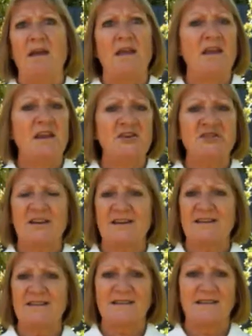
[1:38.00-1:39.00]

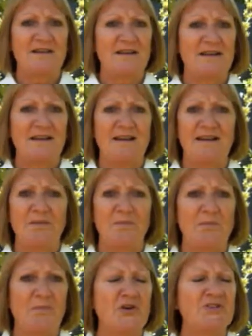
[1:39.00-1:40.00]
energized
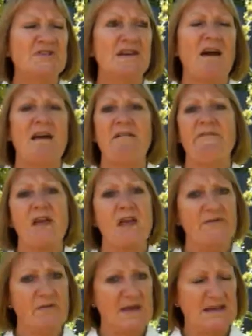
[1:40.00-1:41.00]
person I have
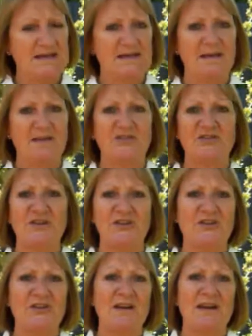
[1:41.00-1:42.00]
ever met.
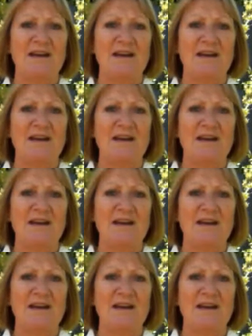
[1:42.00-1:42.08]
So